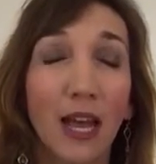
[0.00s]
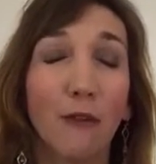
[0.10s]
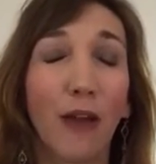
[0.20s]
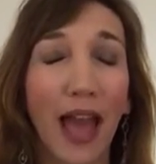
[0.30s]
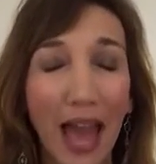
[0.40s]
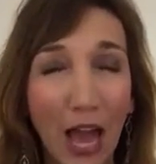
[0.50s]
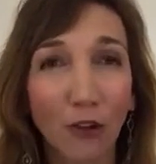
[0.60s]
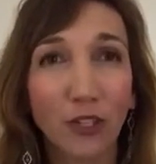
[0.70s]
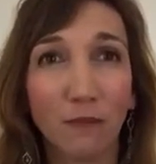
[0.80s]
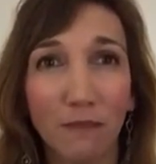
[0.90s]
of
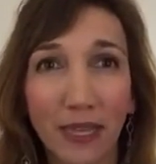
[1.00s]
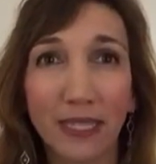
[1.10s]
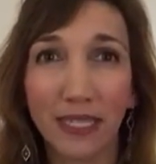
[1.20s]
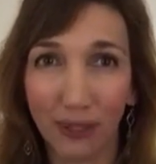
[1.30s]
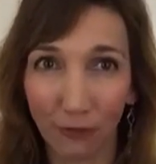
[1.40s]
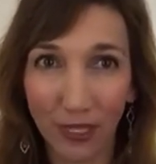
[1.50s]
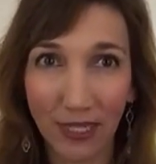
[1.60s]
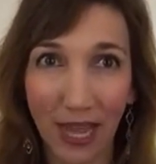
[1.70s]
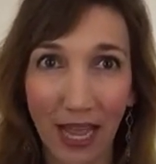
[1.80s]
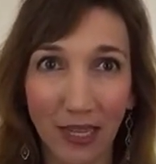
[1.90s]
how to mix different
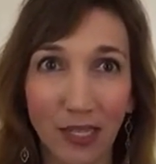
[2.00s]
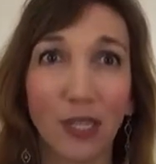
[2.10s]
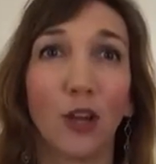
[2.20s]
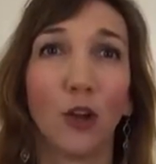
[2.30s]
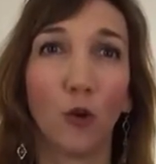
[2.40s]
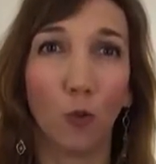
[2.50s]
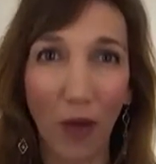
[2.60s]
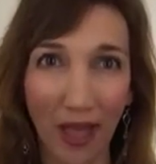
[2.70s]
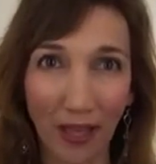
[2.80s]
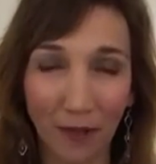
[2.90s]
styles
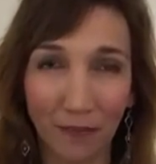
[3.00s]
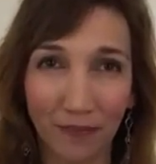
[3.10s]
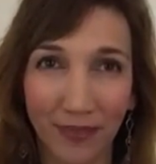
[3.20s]
well.